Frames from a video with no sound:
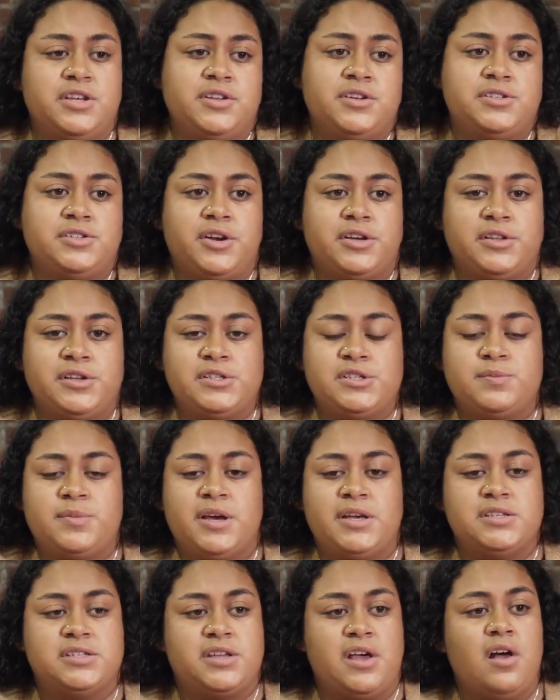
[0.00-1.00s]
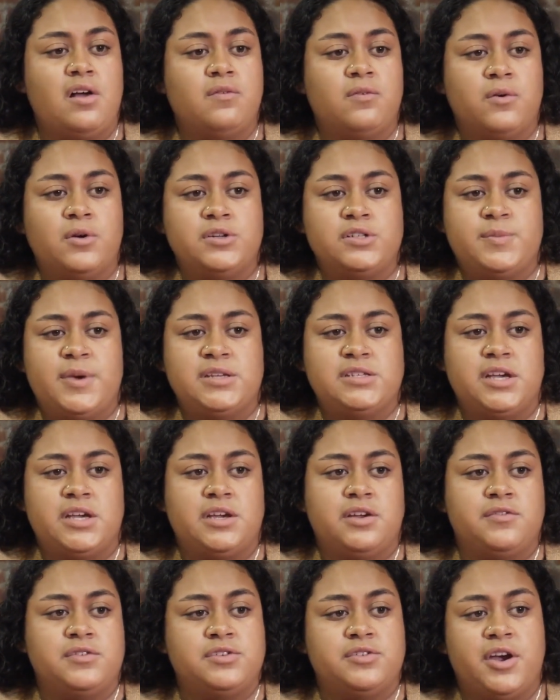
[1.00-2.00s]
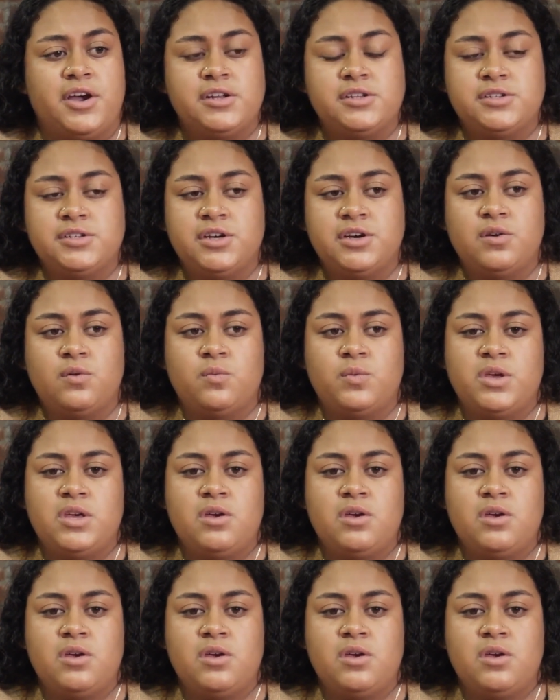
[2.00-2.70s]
directly to myself or to my executive director.